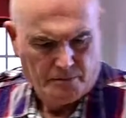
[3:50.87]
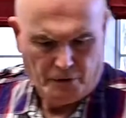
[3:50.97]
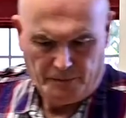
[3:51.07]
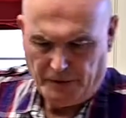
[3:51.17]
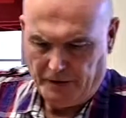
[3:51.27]

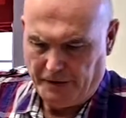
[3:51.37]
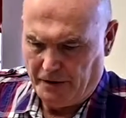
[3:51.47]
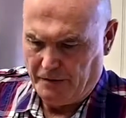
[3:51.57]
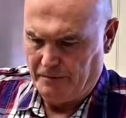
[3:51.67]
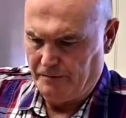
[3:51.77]
Pop the lid
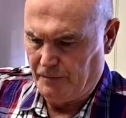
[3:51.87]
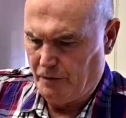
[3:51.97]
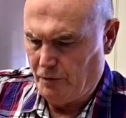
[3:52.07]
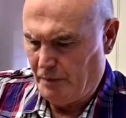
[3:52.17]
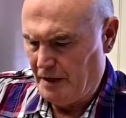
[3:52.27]
on
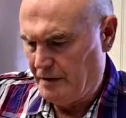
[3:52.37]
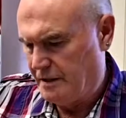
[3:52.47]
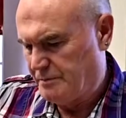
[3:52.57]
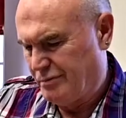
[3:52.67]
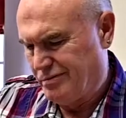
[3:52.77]
and we'll blend
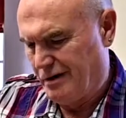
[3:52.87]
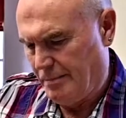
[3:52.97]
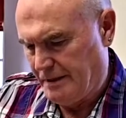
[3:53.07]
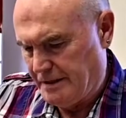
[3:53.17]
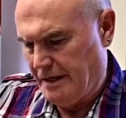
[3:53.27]
this,
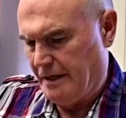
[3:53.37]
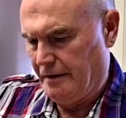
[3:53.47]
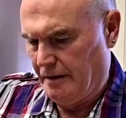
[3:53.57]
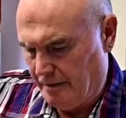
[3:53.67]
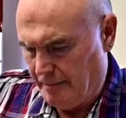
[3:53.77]
probably take
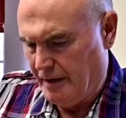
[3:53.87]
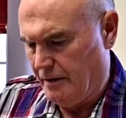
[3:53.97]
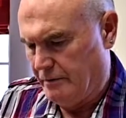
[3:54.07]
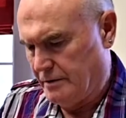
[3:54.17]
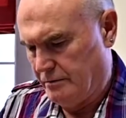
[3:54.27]

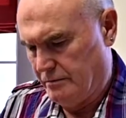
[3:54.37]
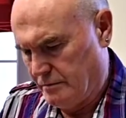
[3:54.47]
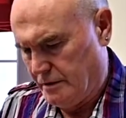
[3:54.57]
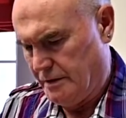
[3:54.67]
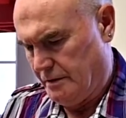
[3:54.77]
about,
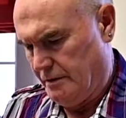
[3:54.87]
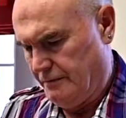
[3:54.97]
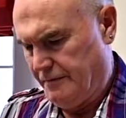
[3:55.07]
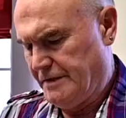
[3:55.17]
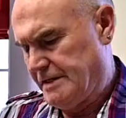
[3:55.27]
well, I don't know,
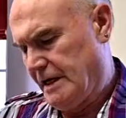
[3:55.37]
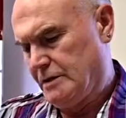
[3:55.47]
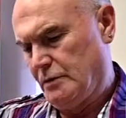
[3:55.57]
50 seconds.